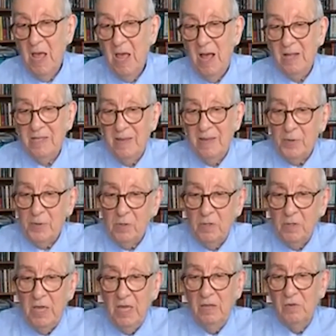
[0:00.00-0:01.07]
a typical
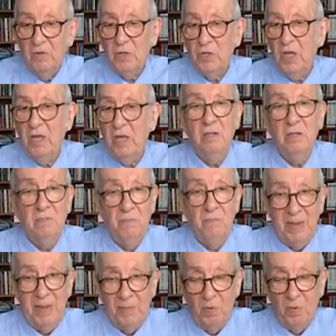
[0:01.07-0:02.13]
heat of steel, and
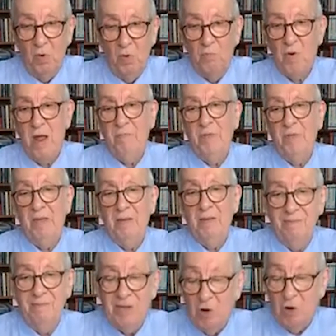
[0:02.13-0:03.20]
people will probably
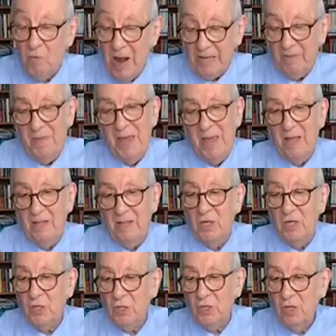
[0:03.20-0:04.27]
correct me on
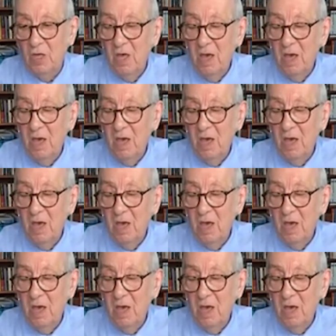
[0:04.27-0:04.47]
this,